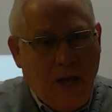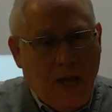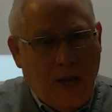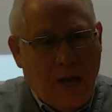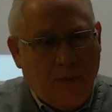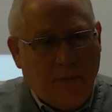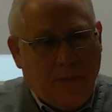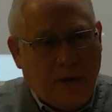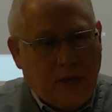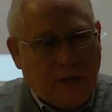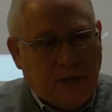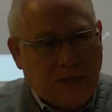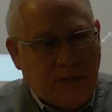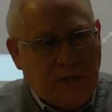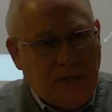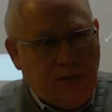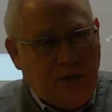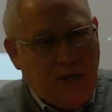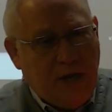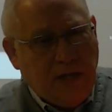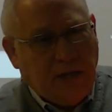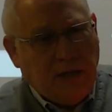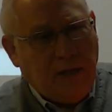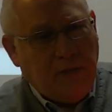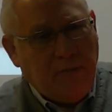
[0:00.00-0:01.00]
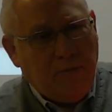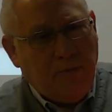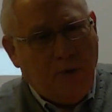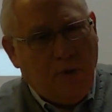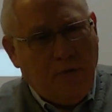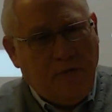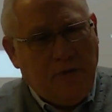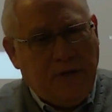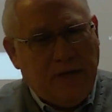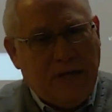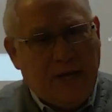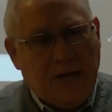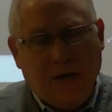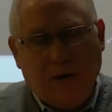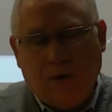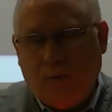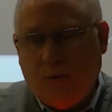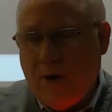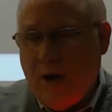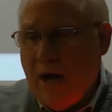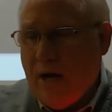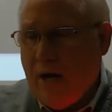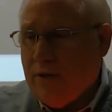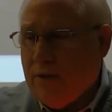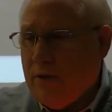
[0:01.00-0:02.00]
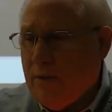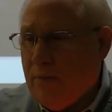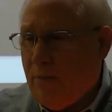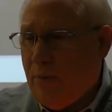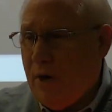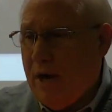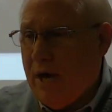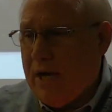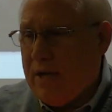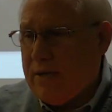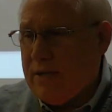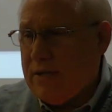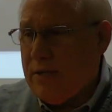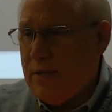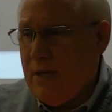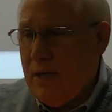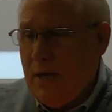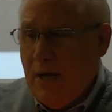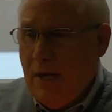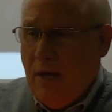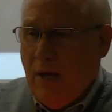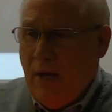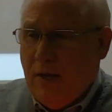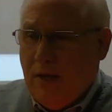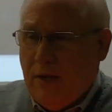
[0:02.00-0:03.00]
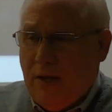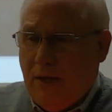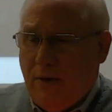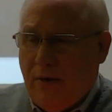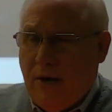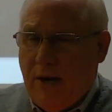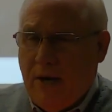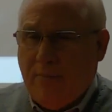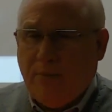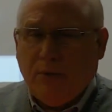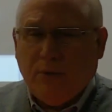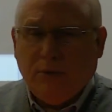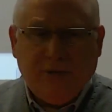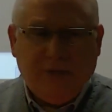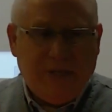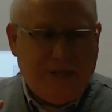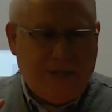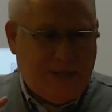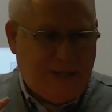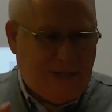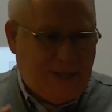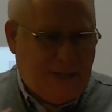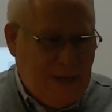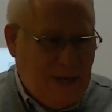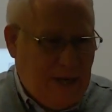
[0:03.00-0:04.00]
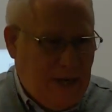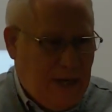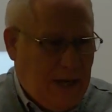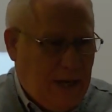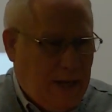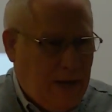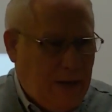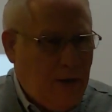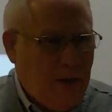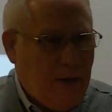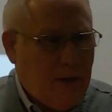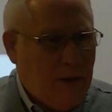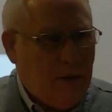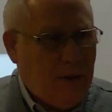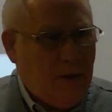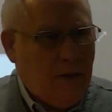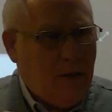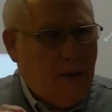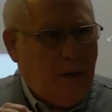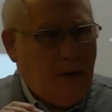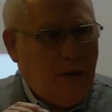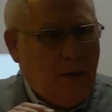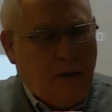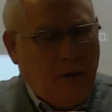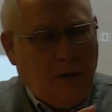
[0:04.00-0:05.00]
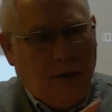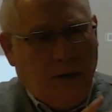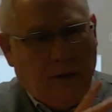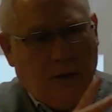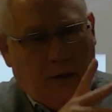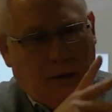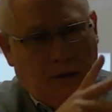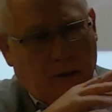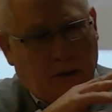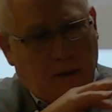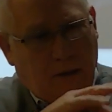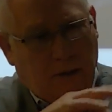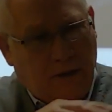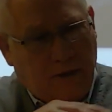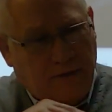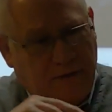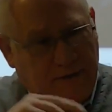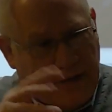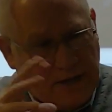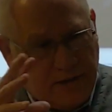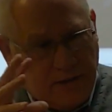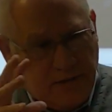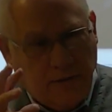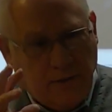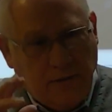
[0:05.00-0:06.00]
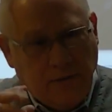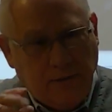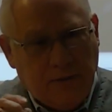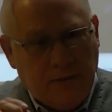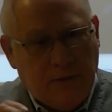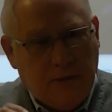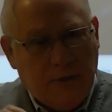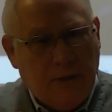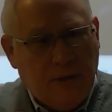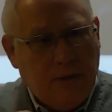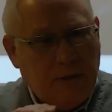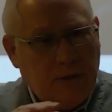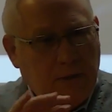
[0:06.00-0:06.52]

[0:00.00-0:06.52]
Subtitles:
And by gently moving that around the breast, they're able to see the vessels,